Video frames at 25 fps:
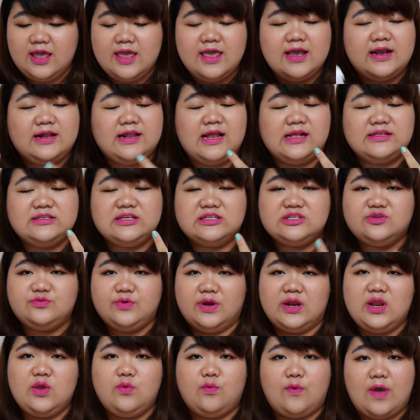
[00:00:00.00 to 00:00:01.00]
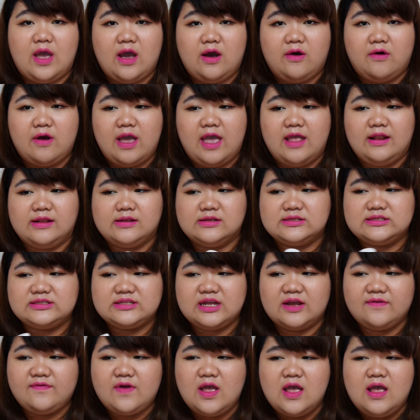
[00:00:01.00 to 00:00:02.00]
It cleanses really well and
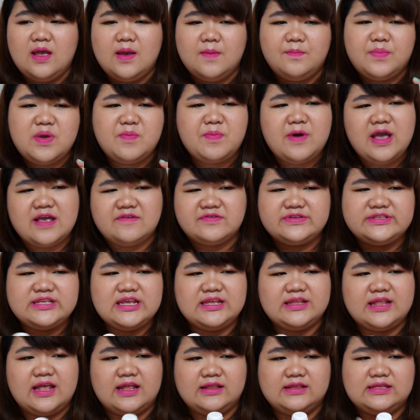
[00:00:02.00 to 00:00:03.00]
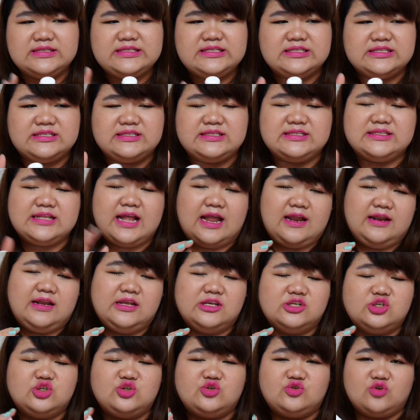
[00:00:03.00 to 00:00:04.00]
stuff. People have said that this is
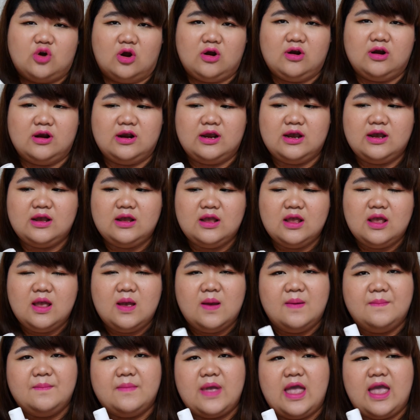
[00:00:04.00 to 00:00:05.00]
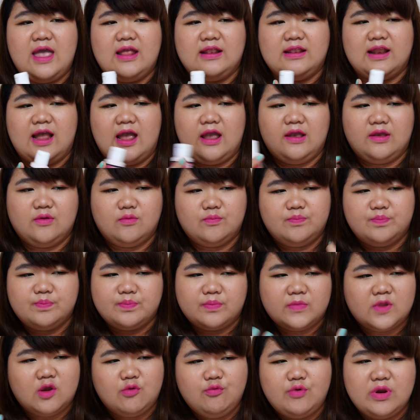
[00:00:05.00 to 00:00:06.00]
slightly stronger and like
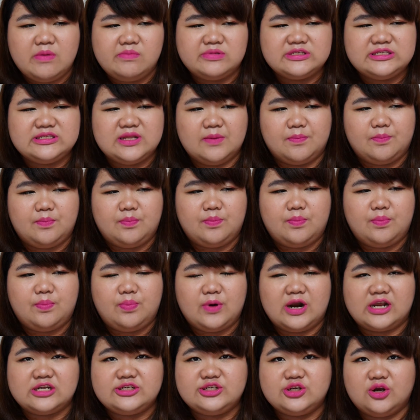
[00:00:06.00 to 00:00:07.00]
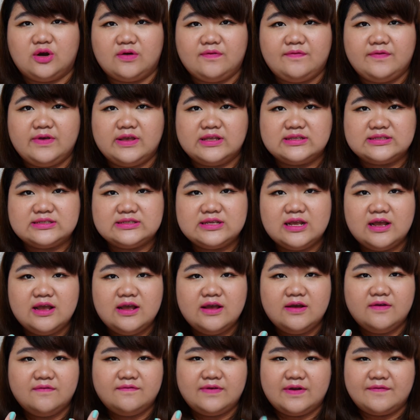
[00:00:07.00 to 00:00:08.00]
rips the brush of its
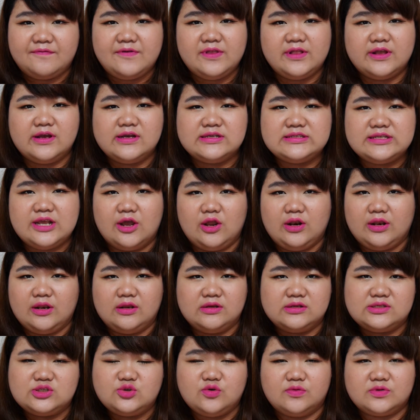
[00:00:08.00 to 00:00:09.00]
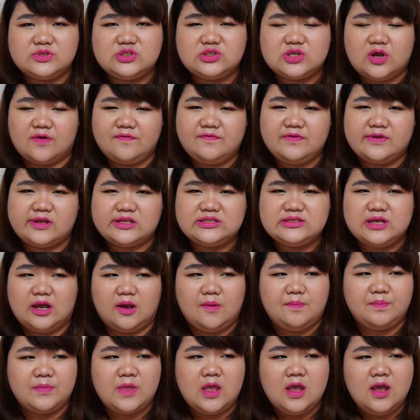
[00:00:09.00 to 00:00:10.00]
fluffiness and softness.
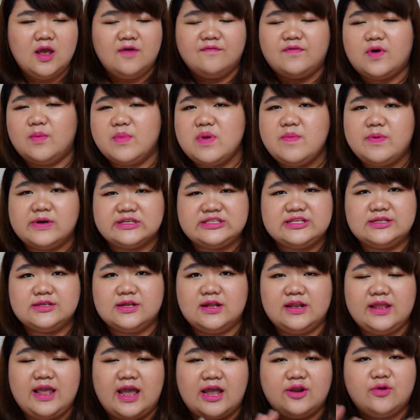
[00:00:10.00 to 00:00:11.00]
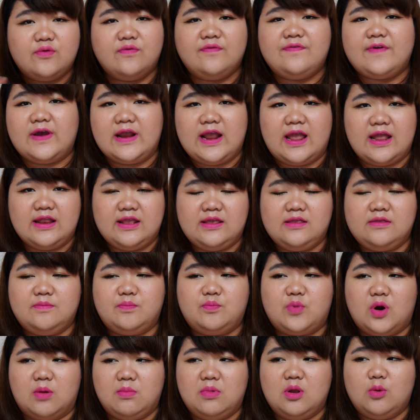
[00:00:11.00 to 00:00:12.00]
For me personally, I don't find any
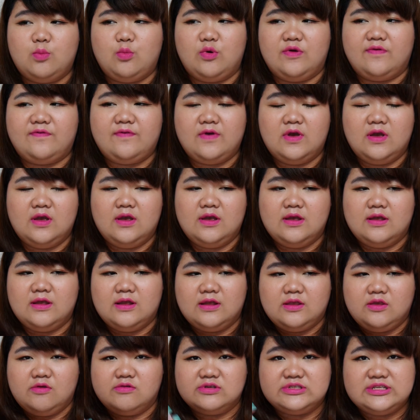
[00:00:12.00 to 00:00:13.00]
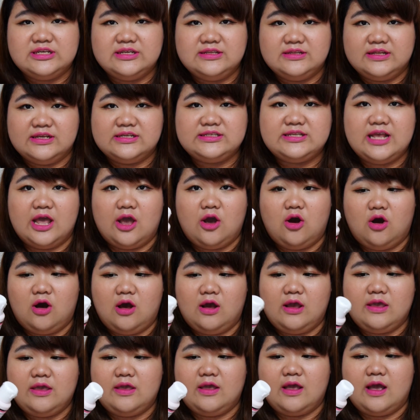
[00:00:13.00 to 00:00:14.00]
problem with using this at
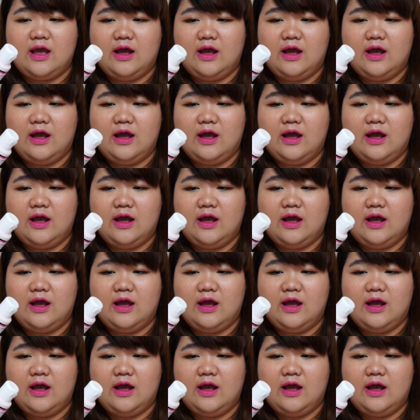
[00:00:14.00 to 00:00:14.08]
all.